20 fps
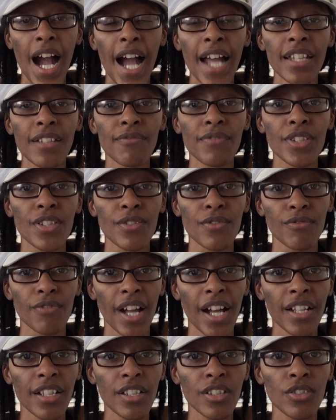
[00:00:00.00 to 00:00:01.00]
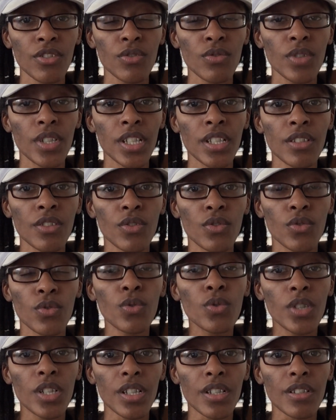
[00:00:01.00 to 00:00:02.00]
And if it's ranking you in
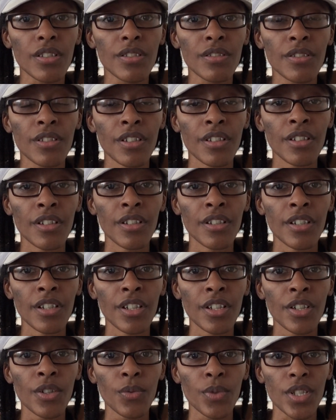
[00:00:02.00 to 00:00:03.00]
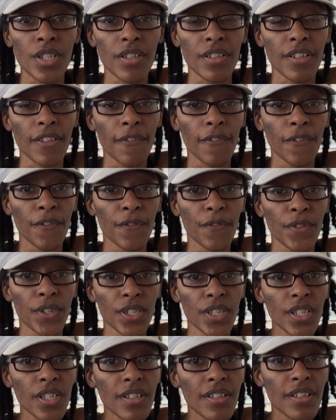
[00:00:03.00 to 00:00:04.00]
Google, which is the
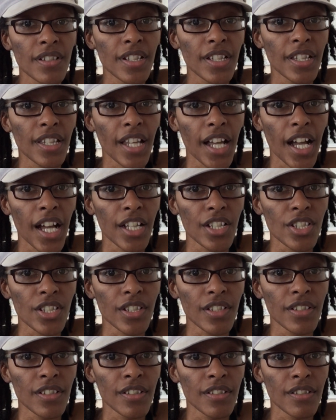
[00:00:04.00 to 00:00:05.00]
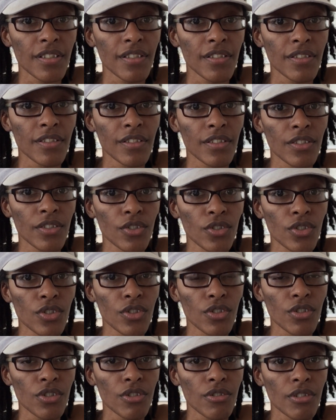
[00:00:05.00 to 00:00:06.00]
first largest
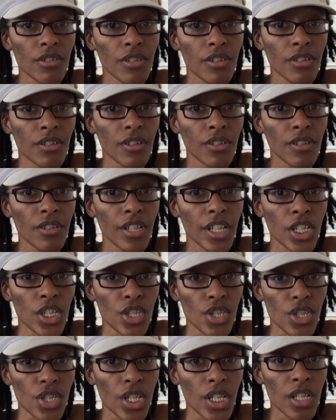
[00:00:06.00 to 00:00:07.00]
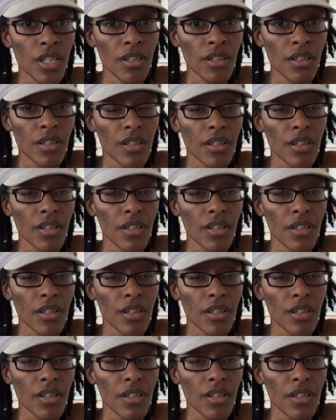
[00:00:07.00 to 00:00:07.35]
search engine,